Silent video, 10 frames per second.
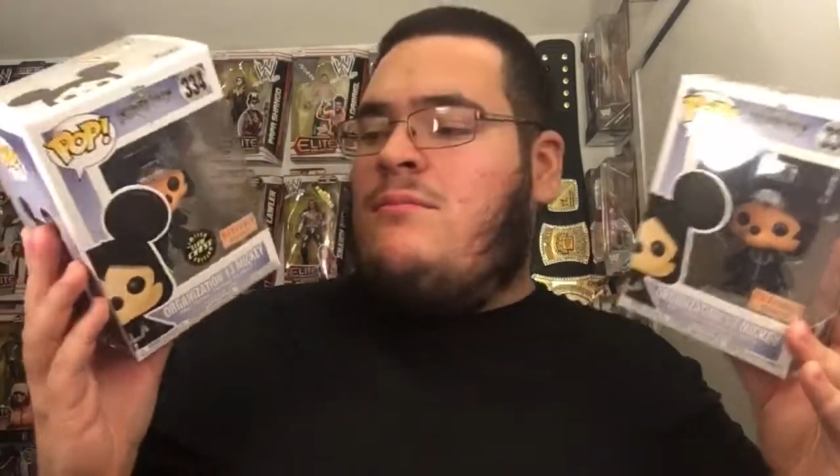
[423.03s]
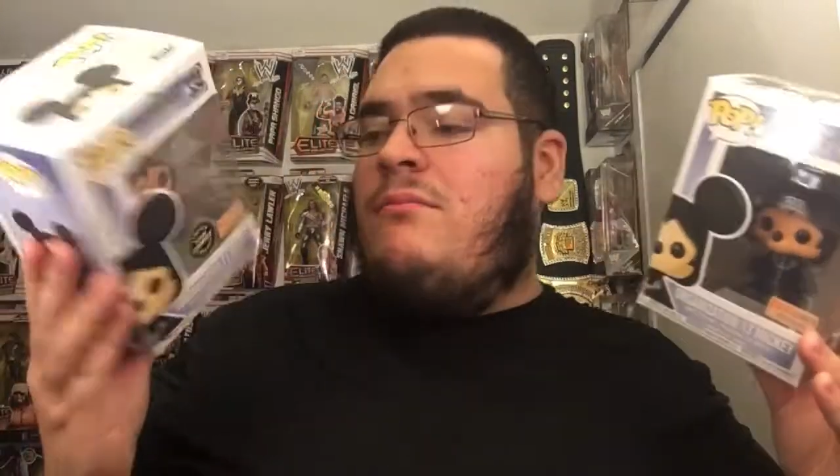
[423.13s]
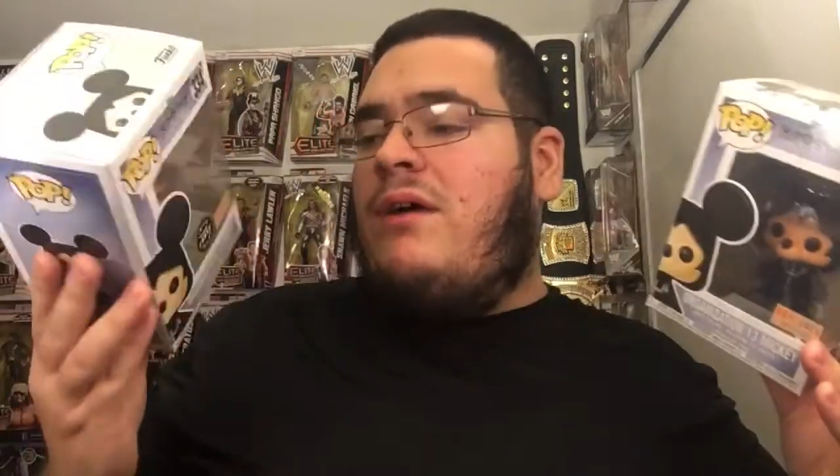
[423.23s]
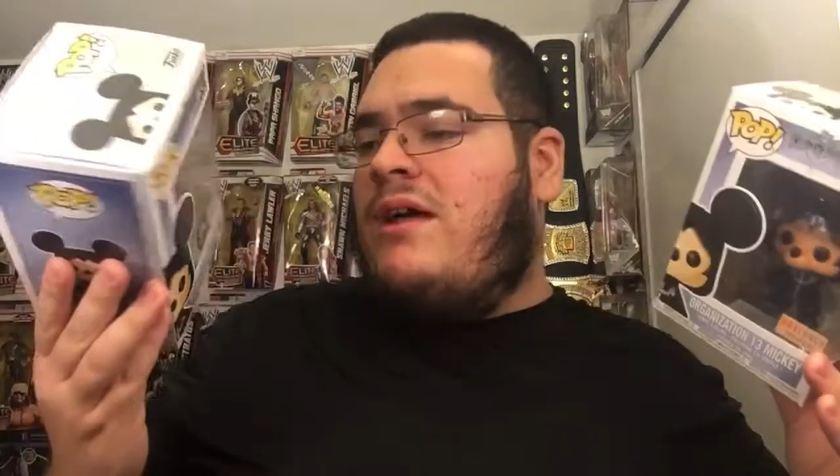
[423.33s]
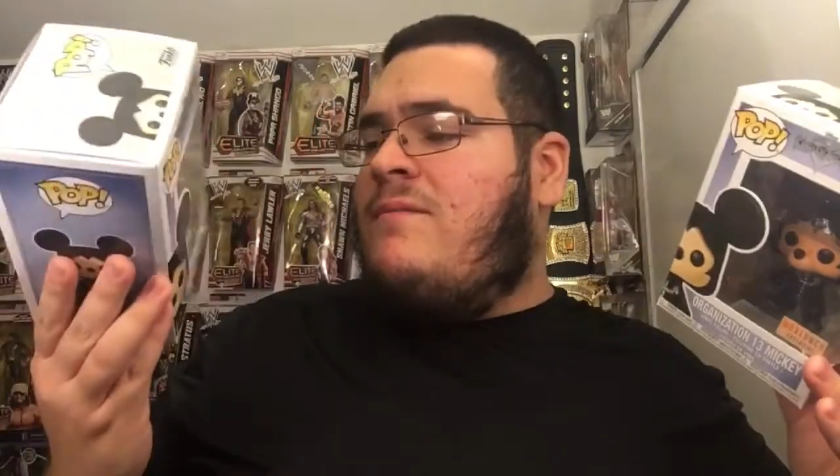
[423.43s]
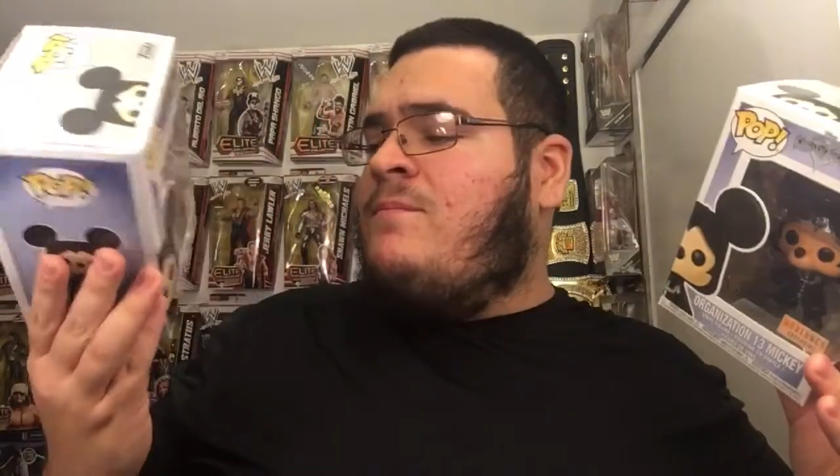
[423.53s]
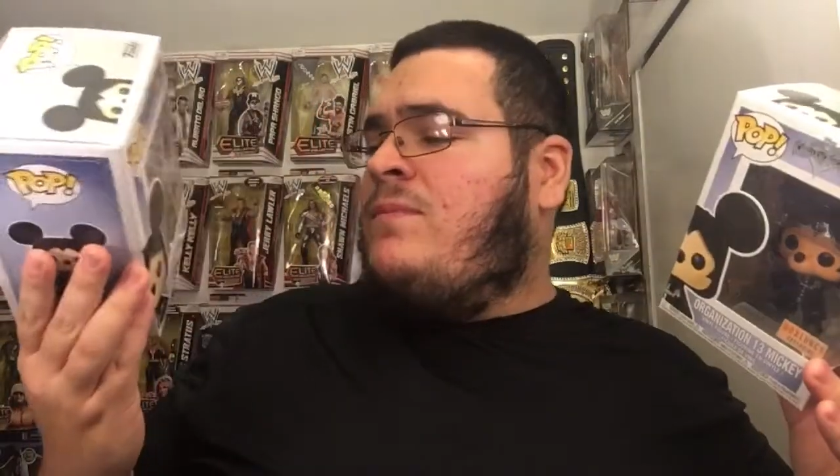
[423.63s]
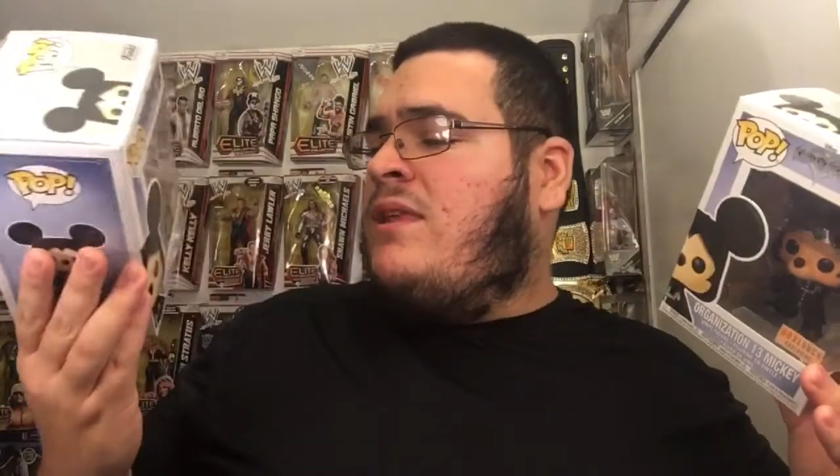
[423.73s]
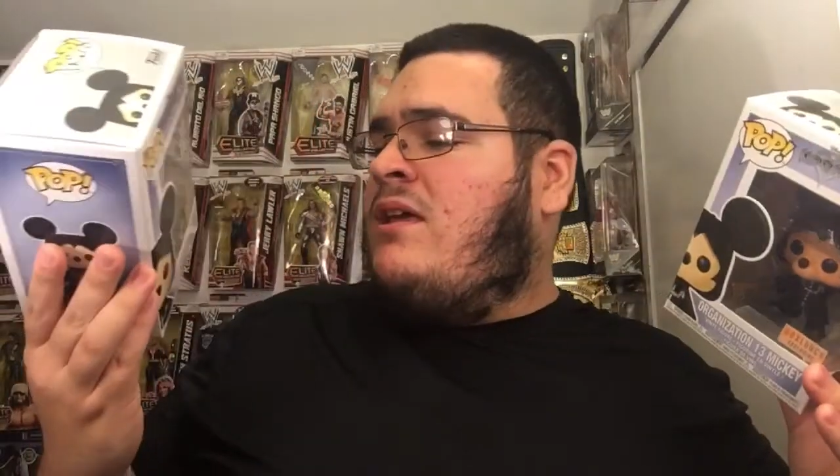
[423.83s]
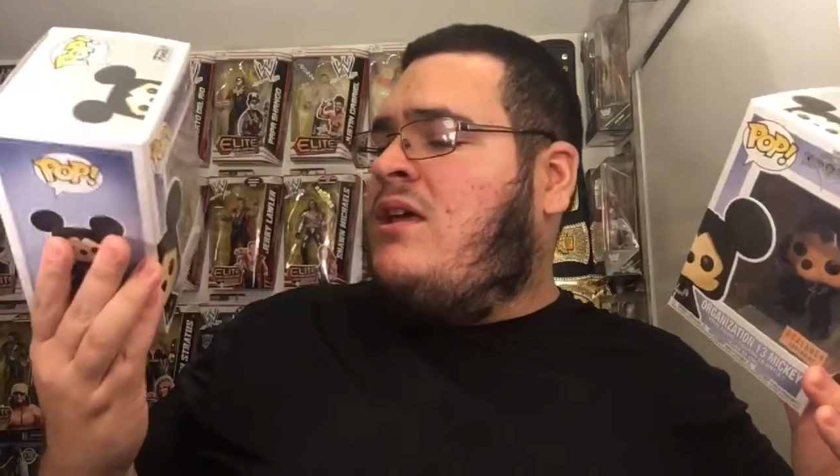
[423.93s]
But
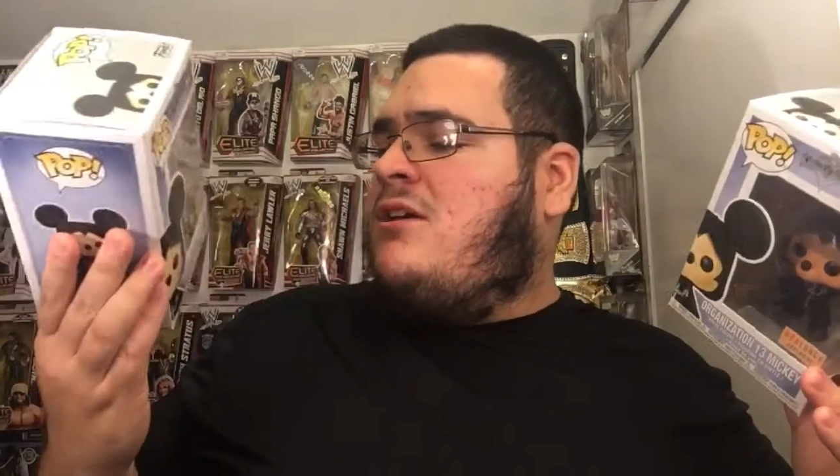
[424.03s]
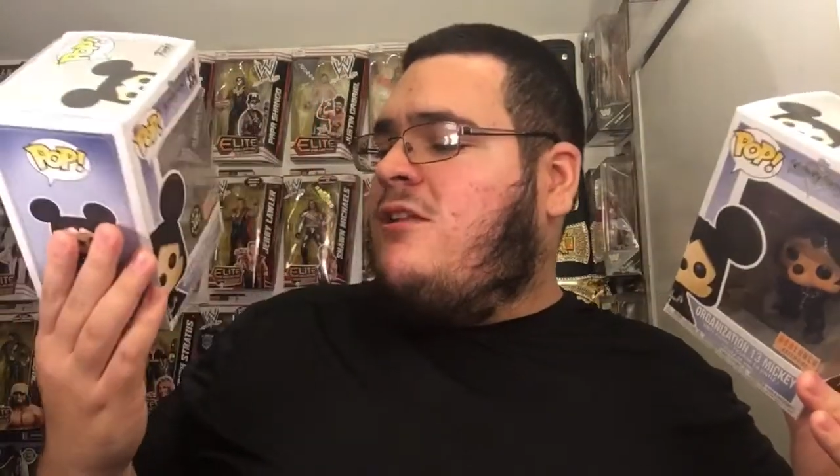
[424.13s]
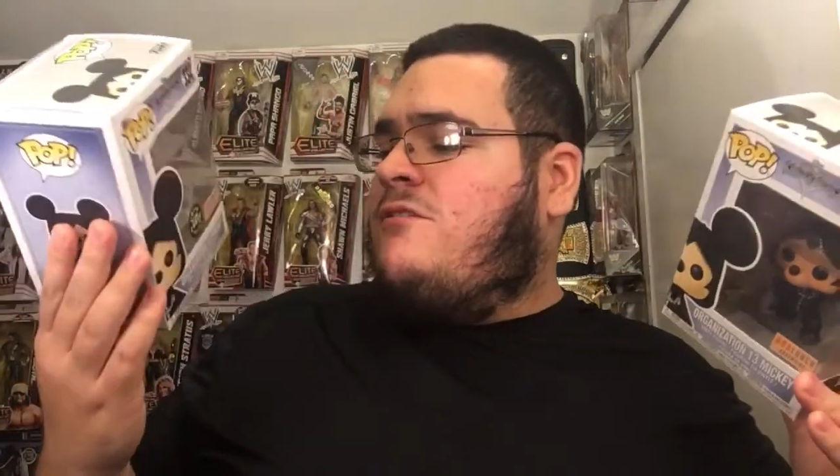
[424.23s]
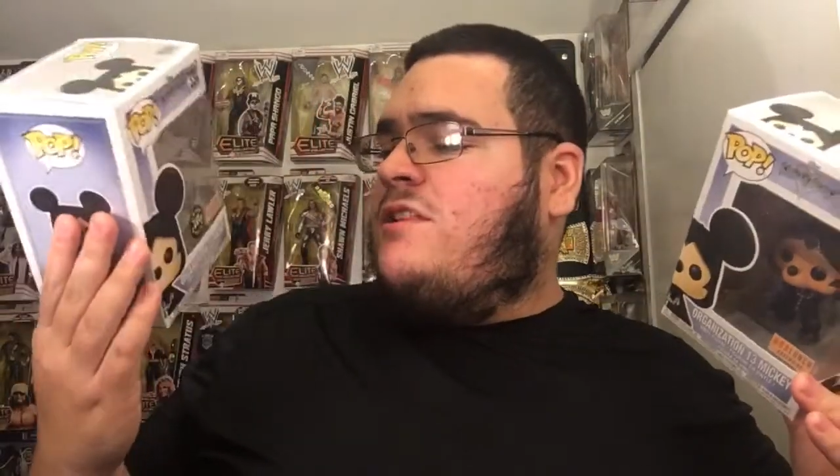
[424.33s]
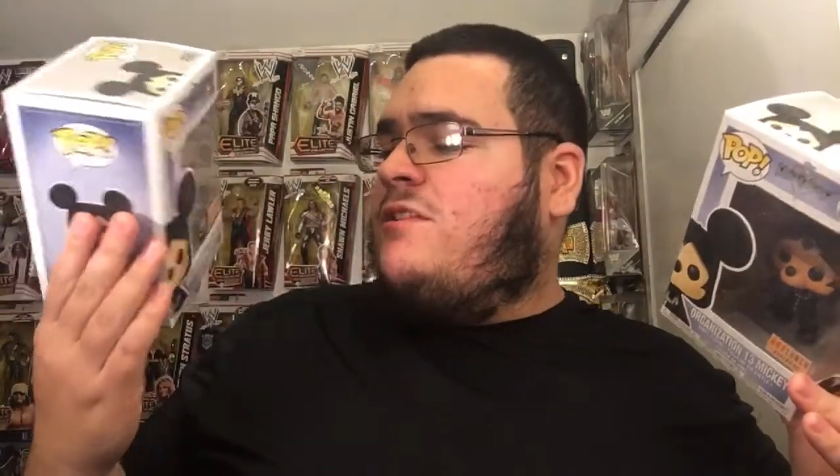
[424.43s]
glow in the